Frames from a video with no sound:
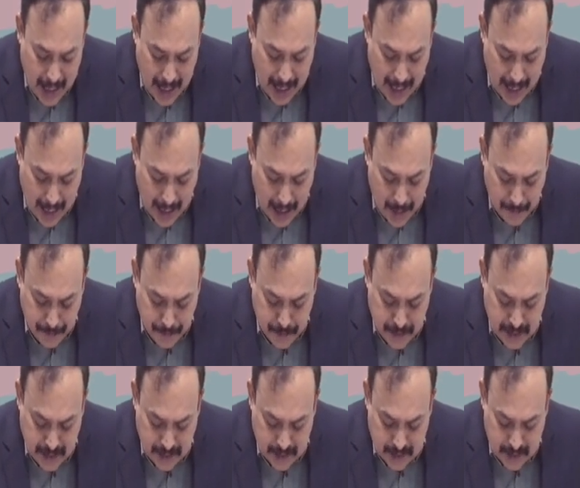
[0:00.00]

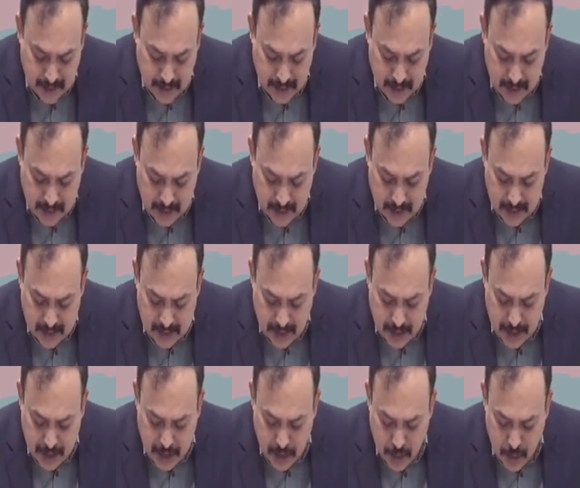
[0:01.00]
after the
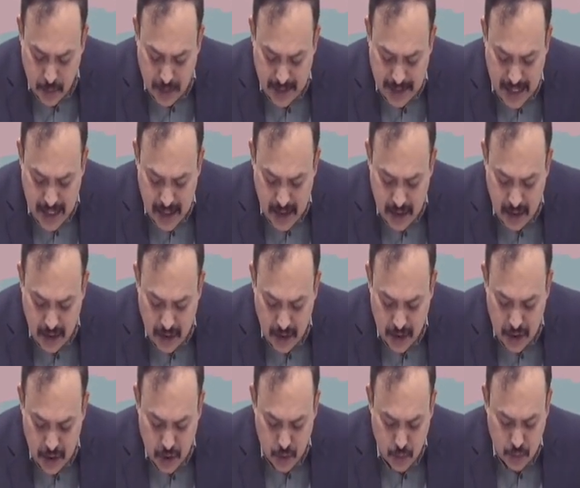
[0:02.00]
due date,
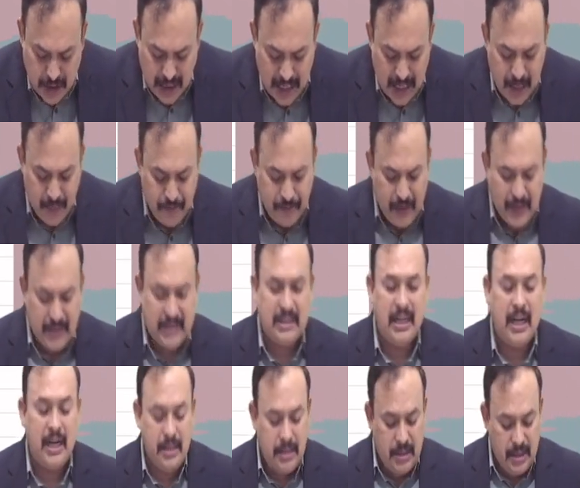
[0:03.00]
to the effect
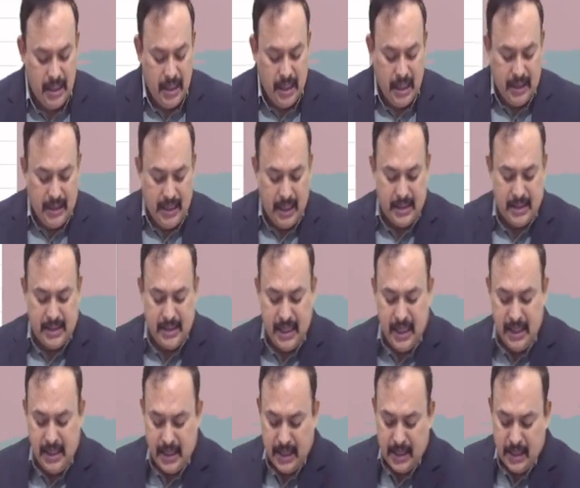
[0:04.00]
that the
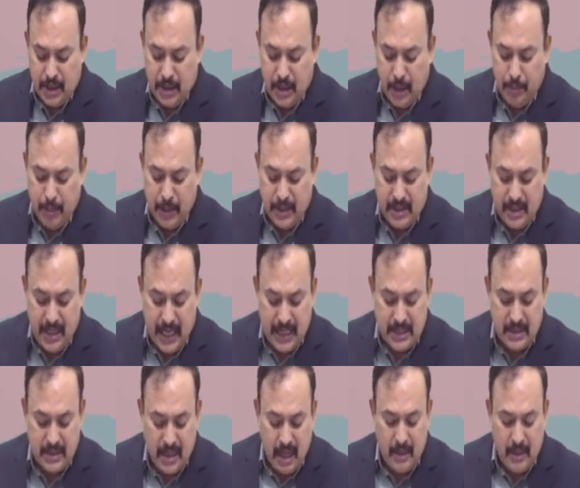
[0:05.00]
said registered person has
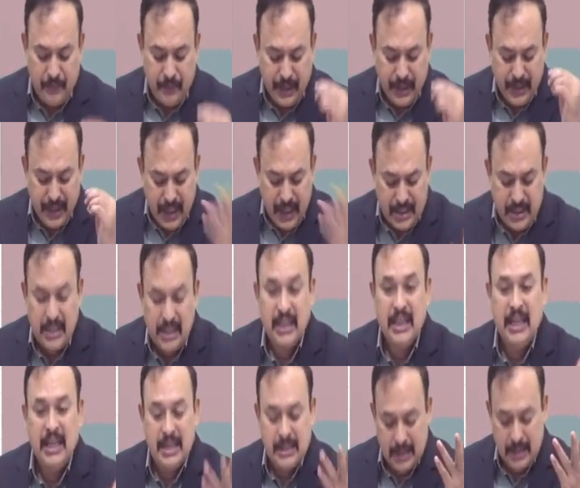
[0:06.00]
not furnished
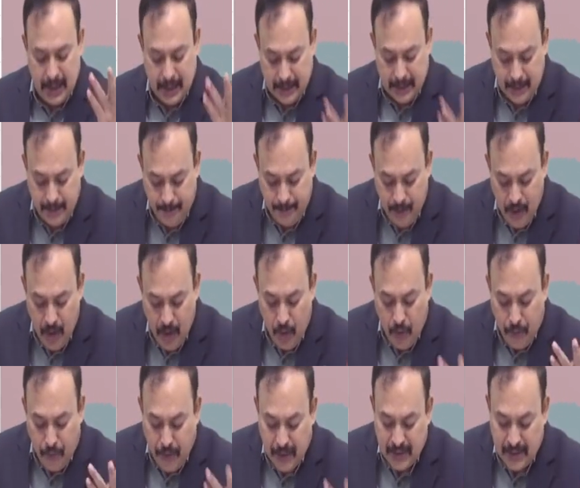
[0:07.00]
his return
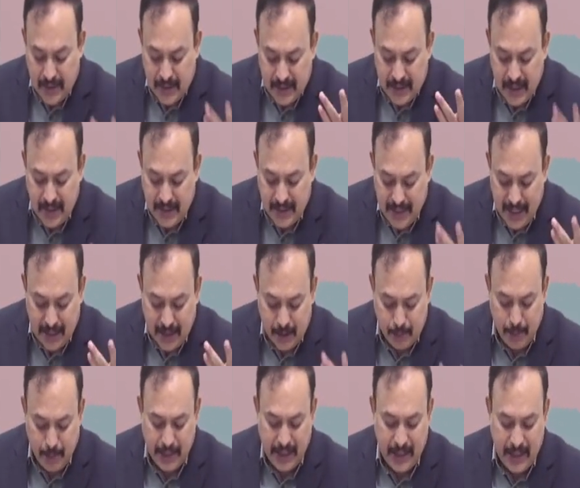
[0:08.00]
for the said tax
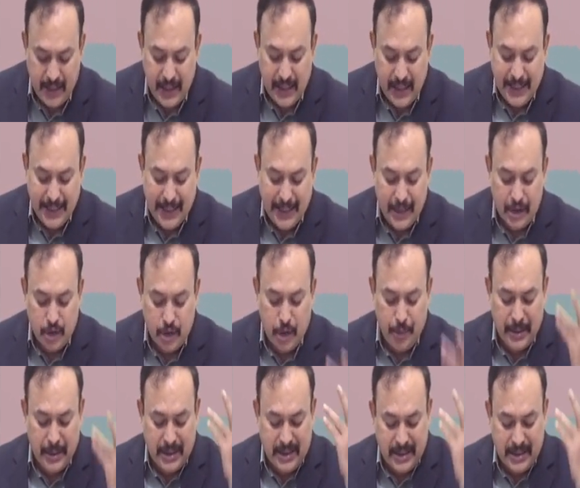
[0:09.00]
period is to
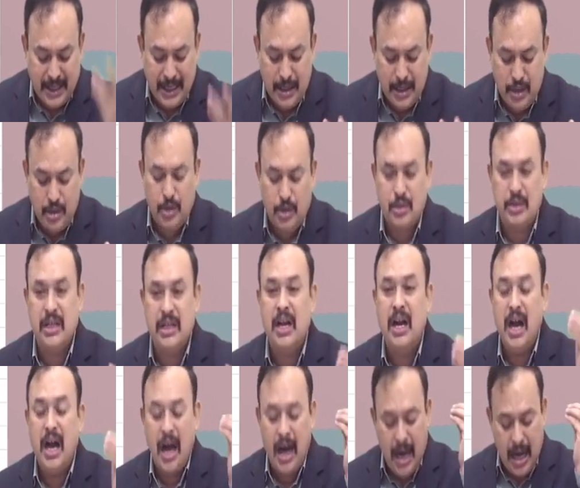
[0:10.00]
be sent to the
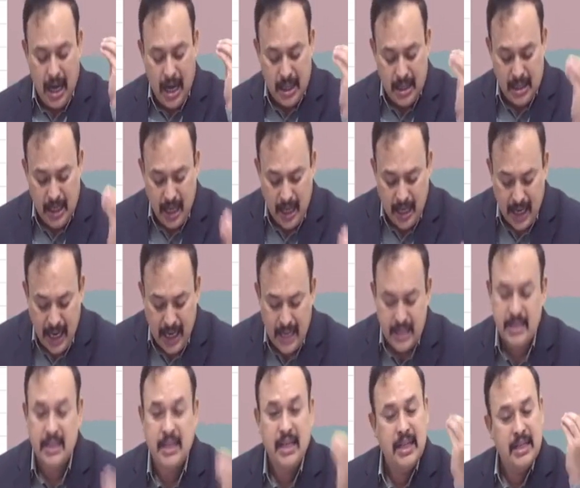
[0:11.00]

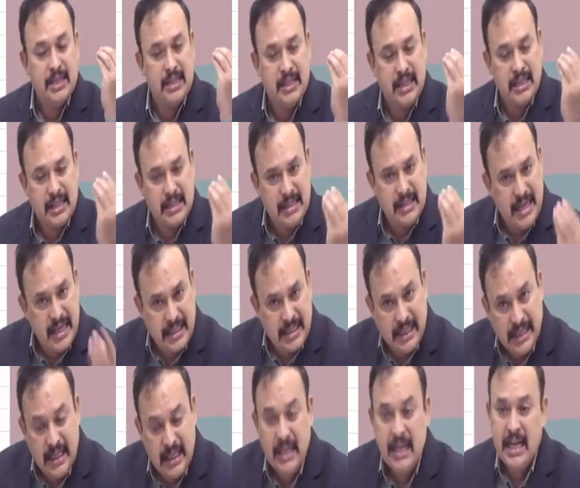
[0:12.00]
authorized
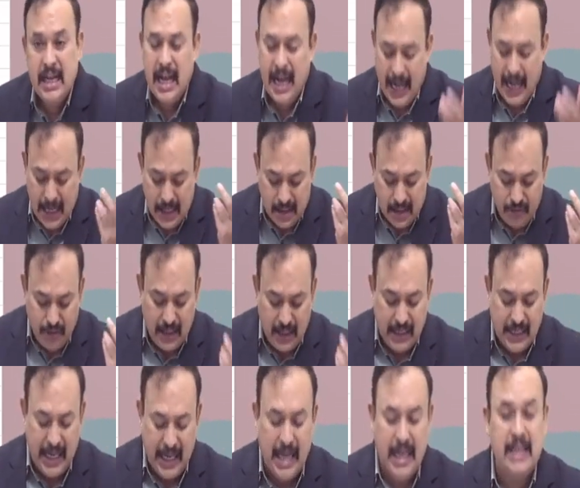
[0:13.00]
signatory as well
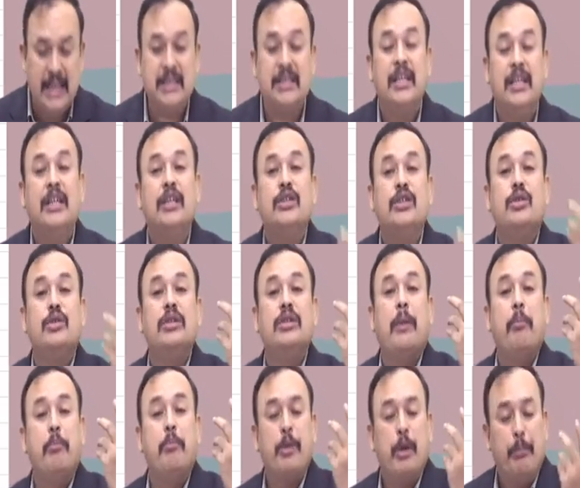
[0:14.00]
as to the
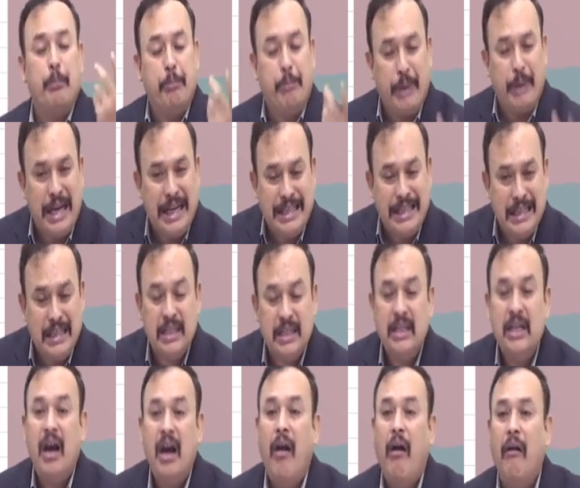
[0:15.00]
proprietor
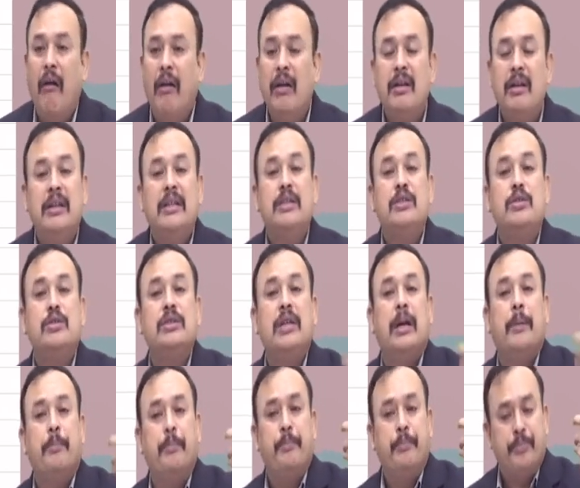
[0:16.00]
or to the
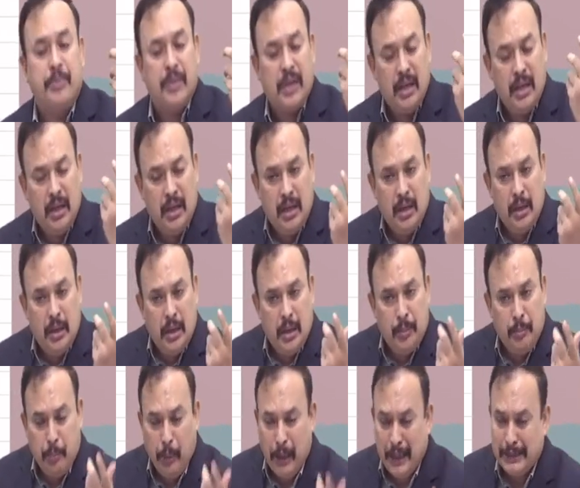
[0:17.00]

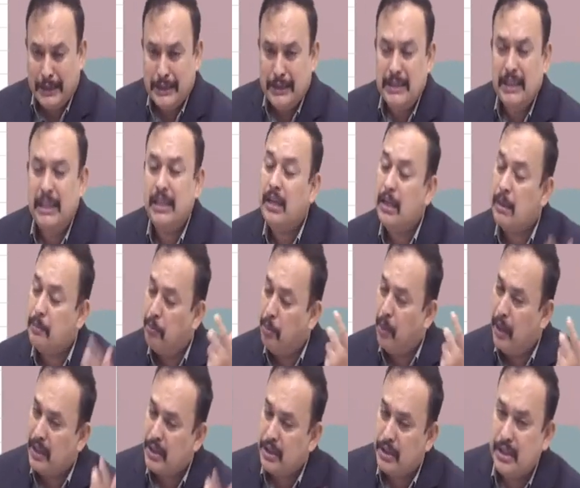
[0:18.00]
partner or
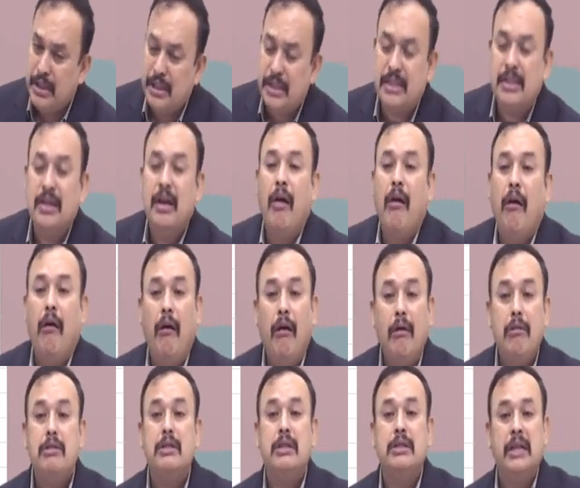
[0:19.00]
partners or
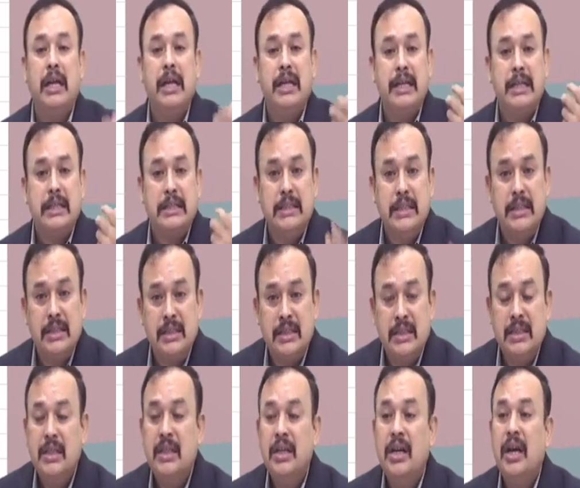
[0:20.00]
to the directors
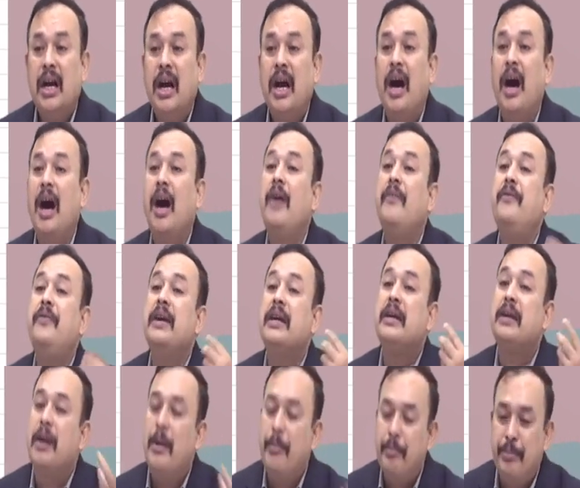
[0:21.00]
of a
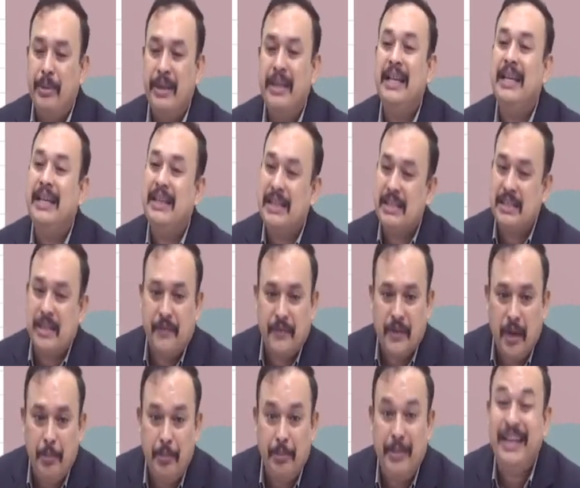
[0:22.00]
company, in case of
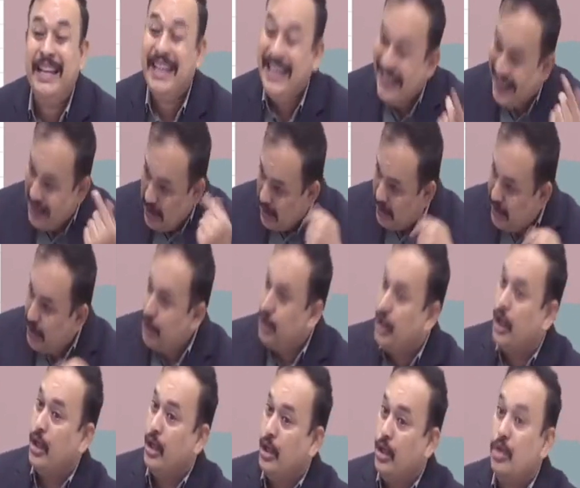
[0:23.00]
company, in
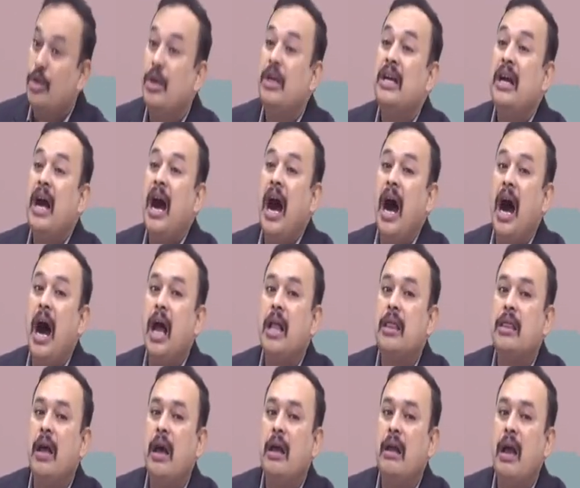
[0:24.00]
addition to
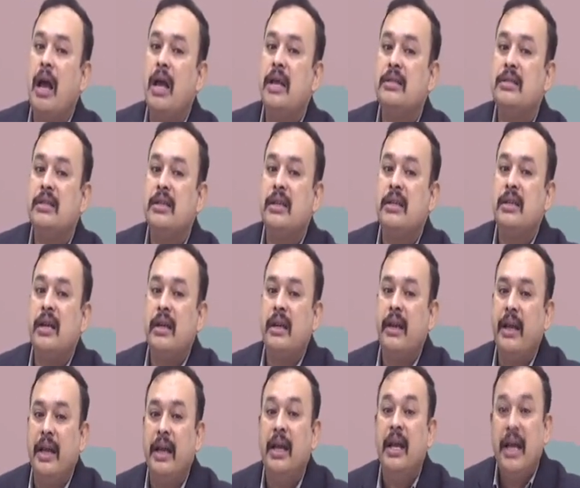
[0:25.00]
authorized
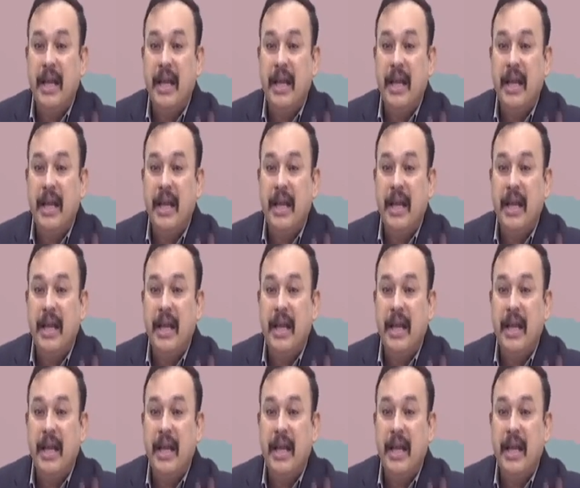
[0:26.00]
signatory.